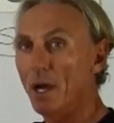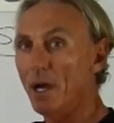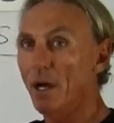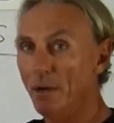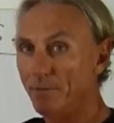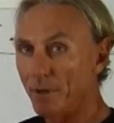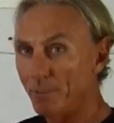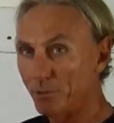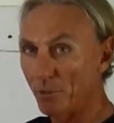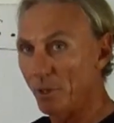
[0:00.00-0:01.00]
of
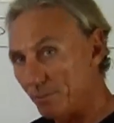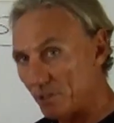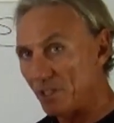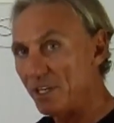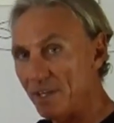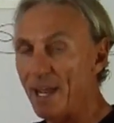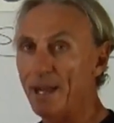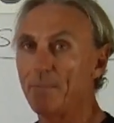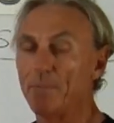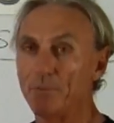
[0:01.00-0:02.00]
absorption in
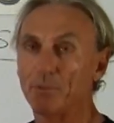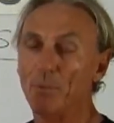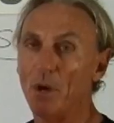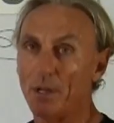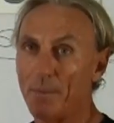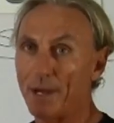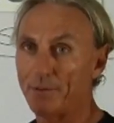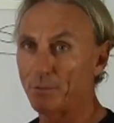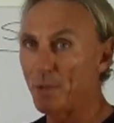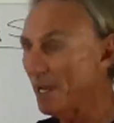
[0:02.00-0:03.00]
that small
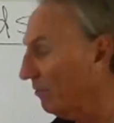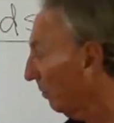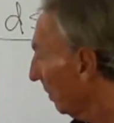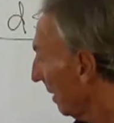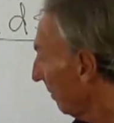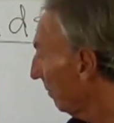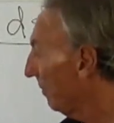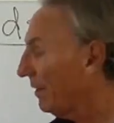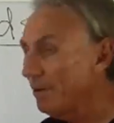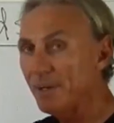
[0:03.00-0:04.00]
amount of space. So we have a
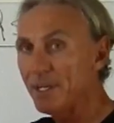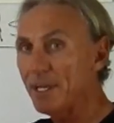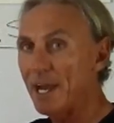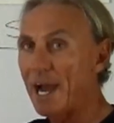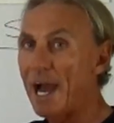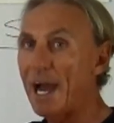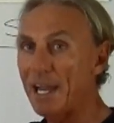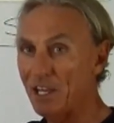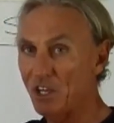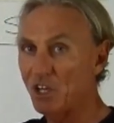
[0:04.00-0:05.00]
very
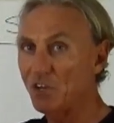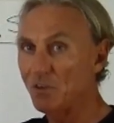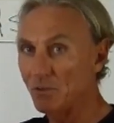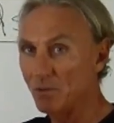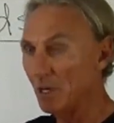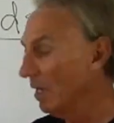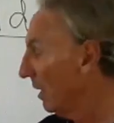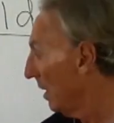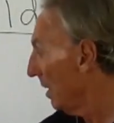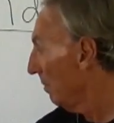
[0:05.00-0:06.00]
high Q
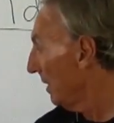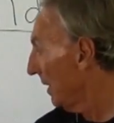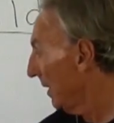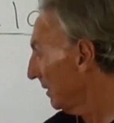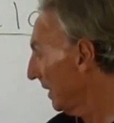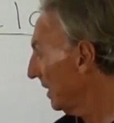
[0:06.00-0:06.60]
because